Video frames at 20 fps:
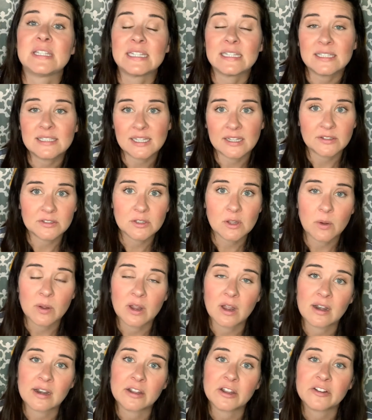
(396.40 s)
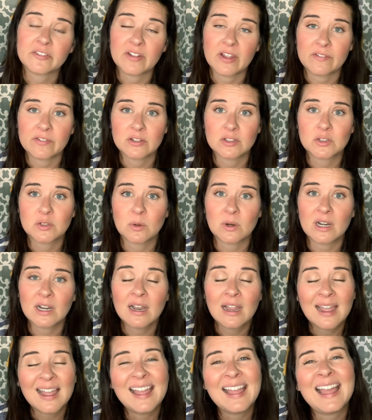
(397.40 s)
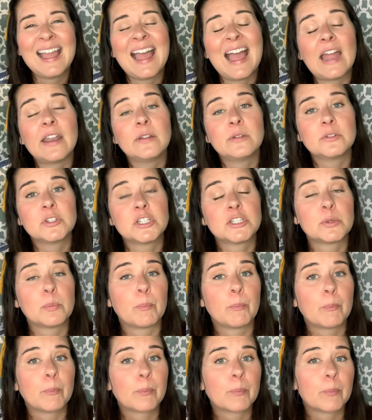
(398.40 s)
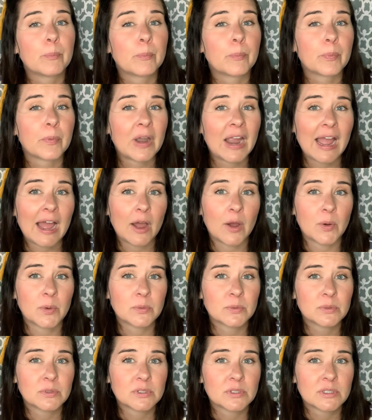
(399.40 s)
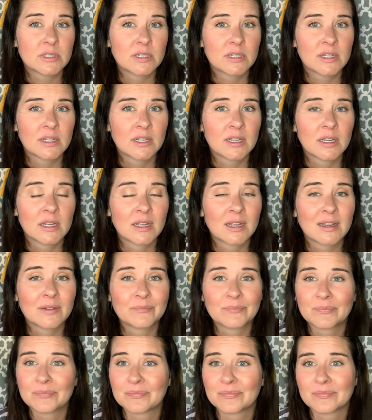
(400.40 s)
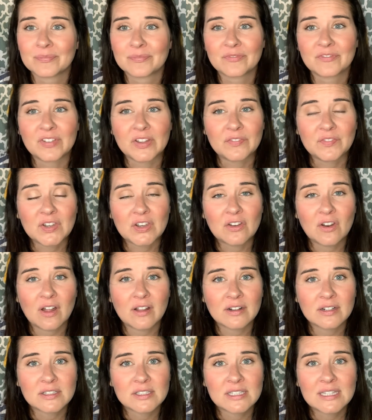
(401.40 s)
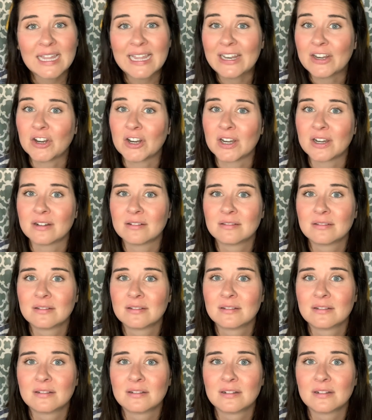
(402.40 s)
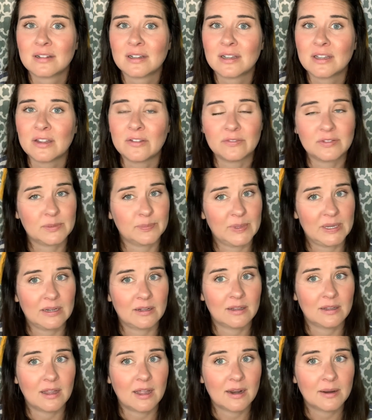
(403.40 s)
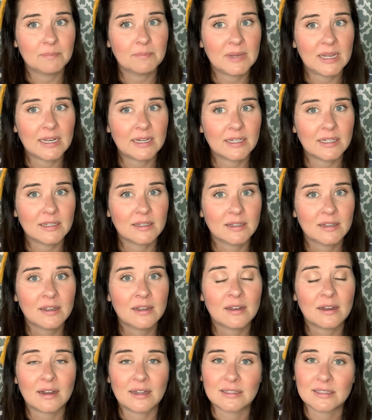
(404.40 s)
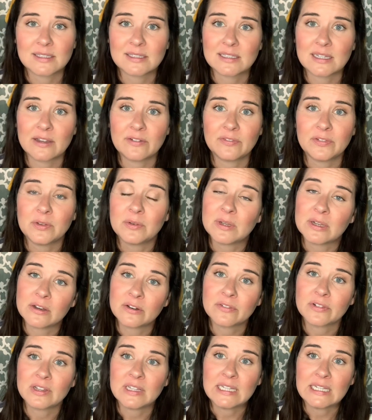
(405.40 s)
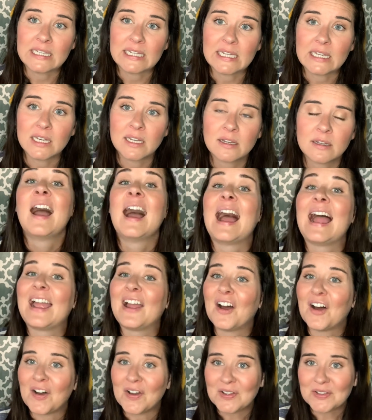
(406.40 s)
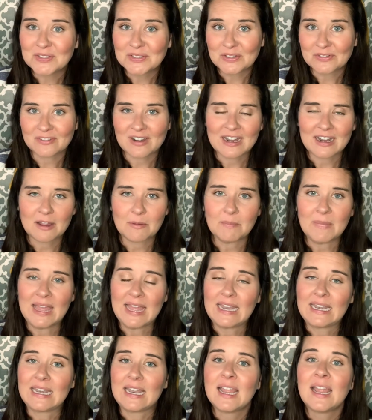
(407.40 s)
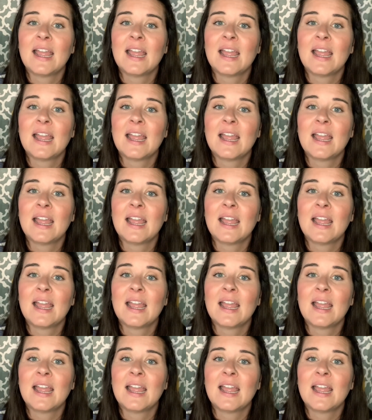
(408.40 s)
a sale's going on at your favorite store, and you just browse? $50 later, you've spent a lot of money on stuff you didn't really need. I also recommend